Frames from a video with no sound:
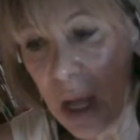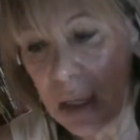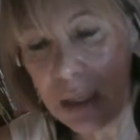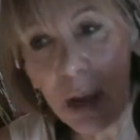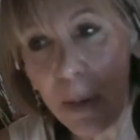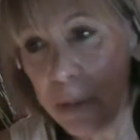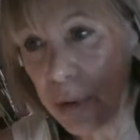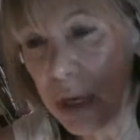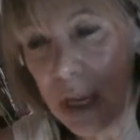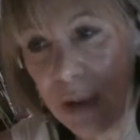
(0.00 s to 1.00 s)
Step Up
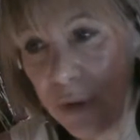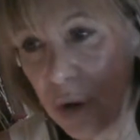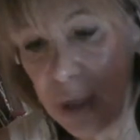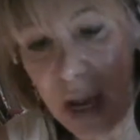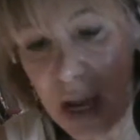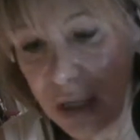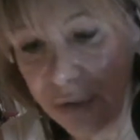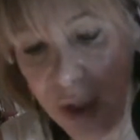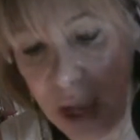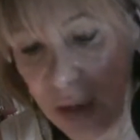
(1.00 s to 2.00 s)
3D, if you're a dance
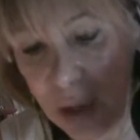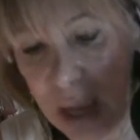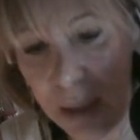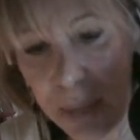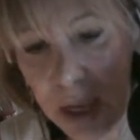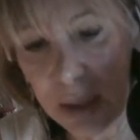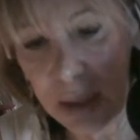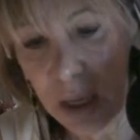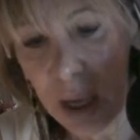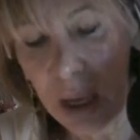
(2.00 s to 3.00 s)
fan, can't miss.